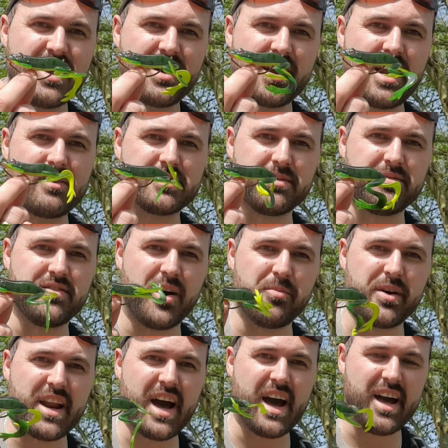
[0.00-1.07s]
Gonna have some fun
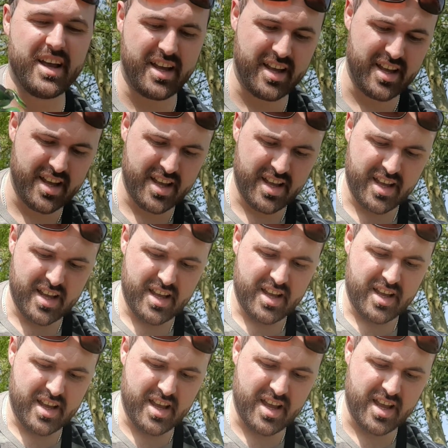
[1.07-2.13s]
with that
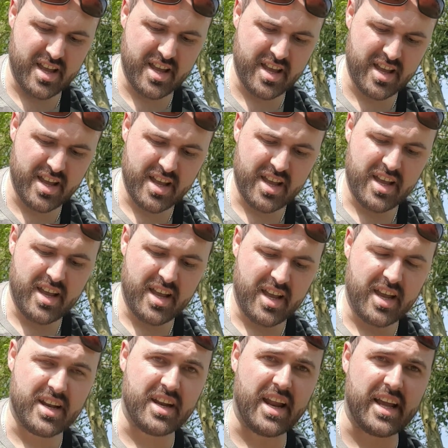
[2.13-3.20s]

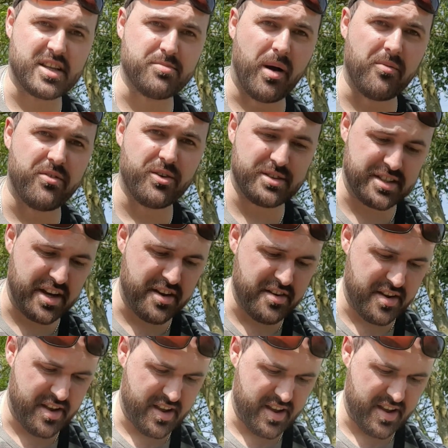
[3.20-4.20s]
in the next month or two.